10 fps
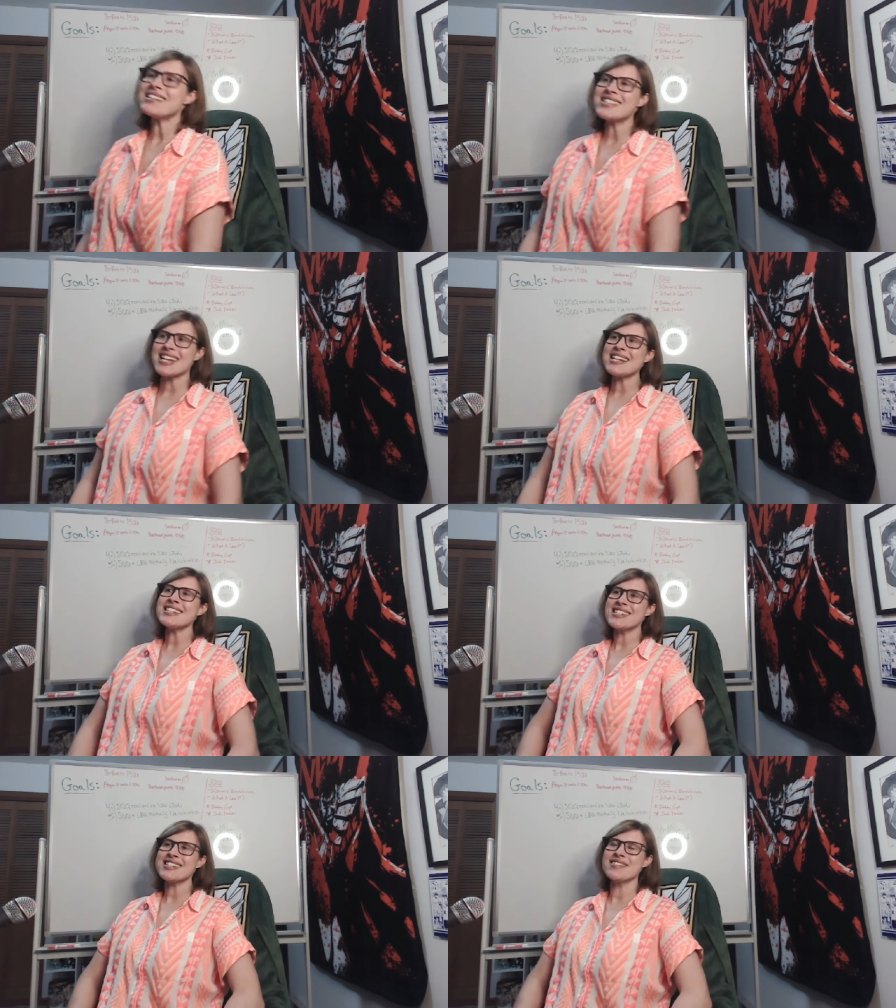makes
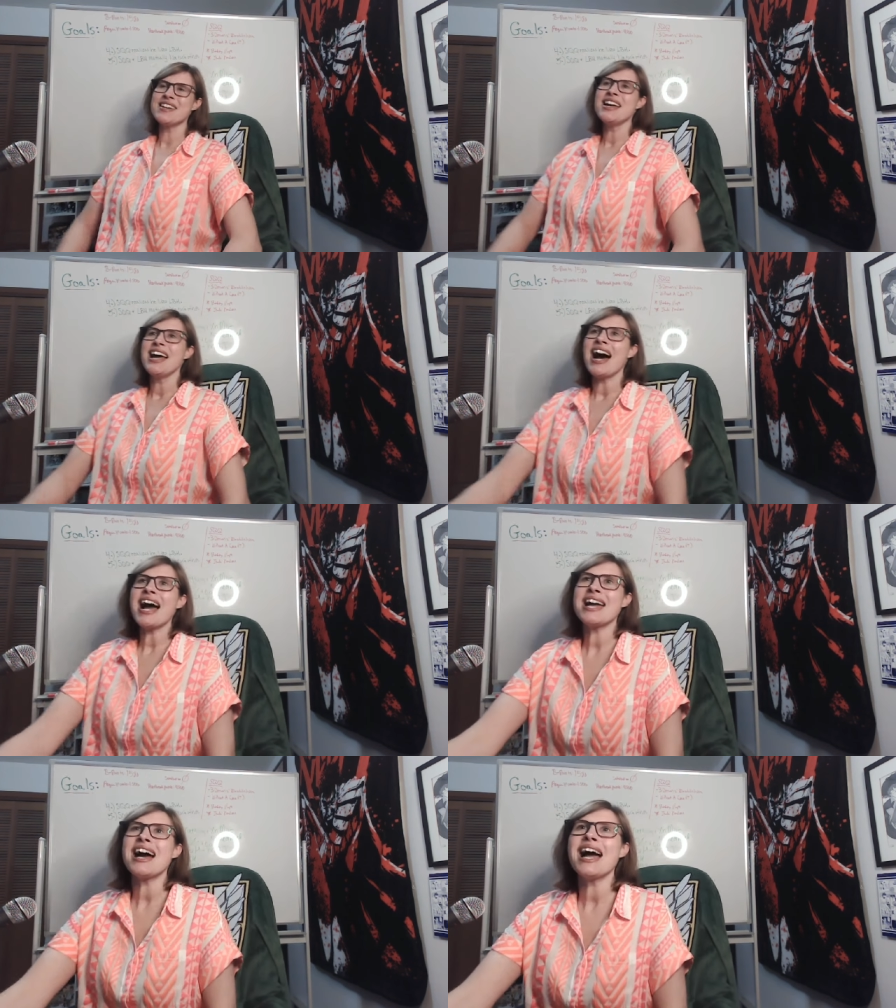sense.
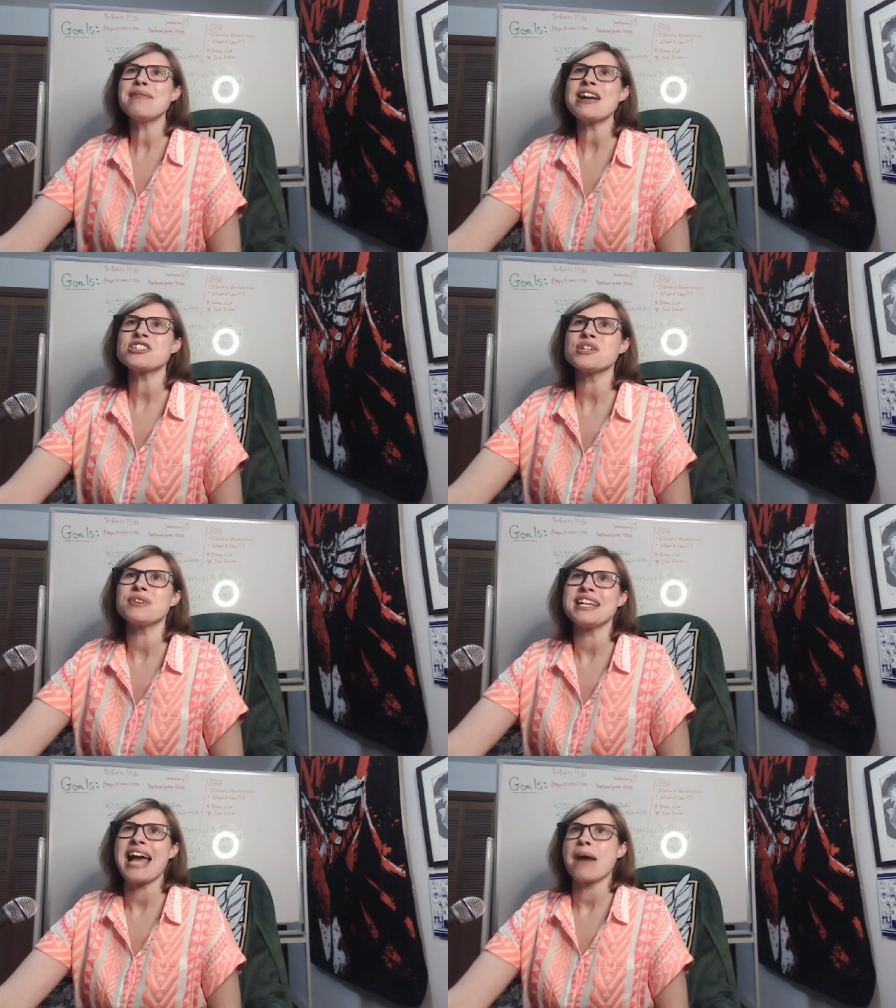I I'm actually
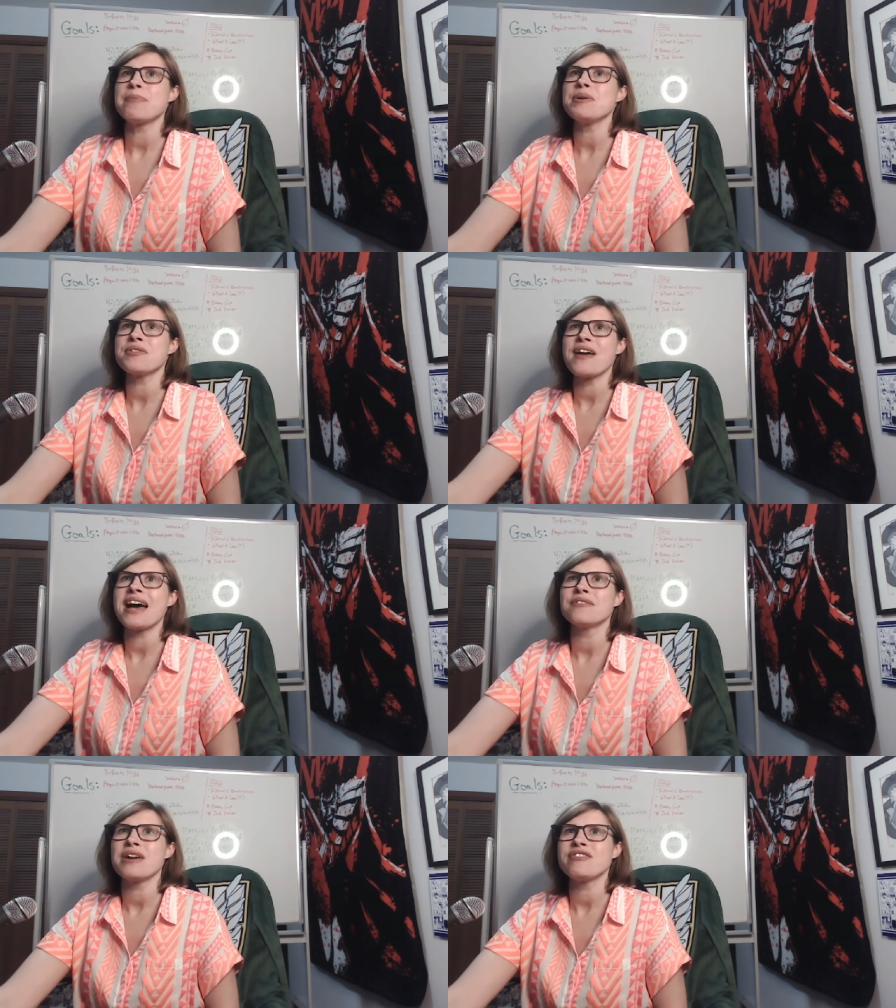really happy with
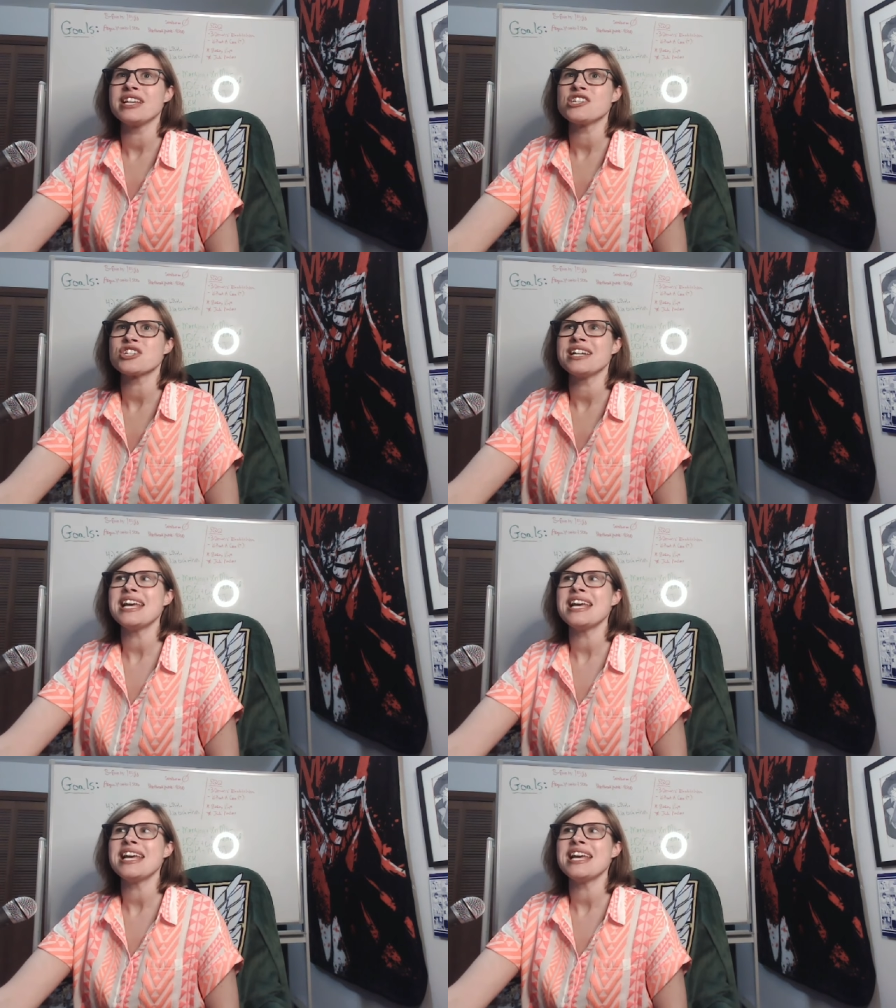that revelation.